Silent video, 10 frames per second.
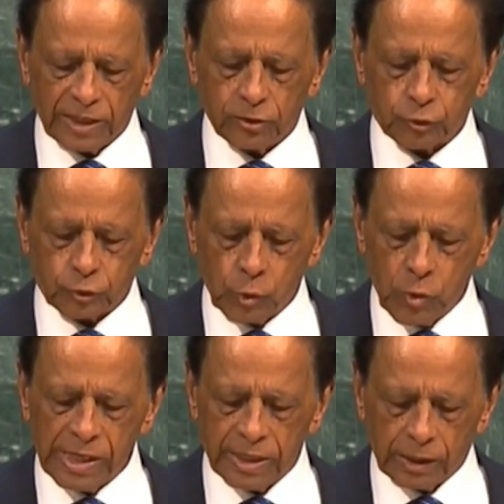contains
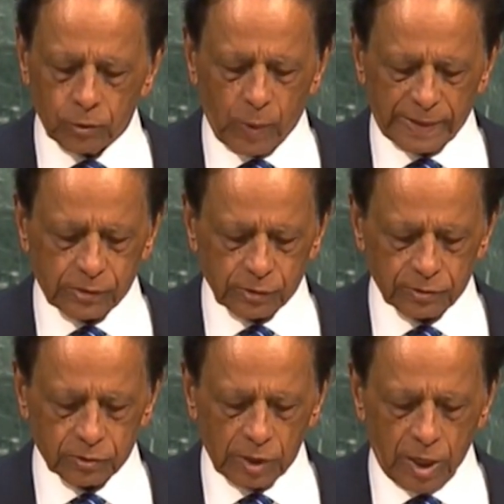2 legal
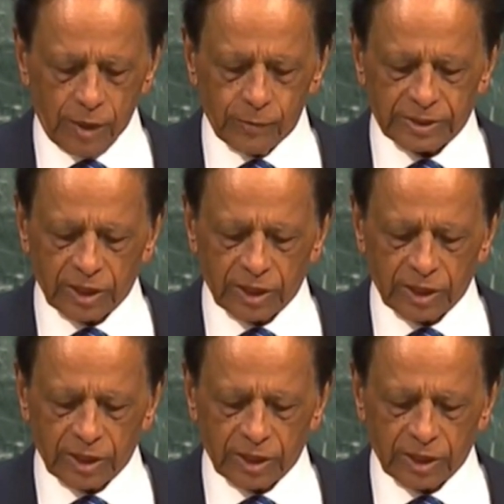questions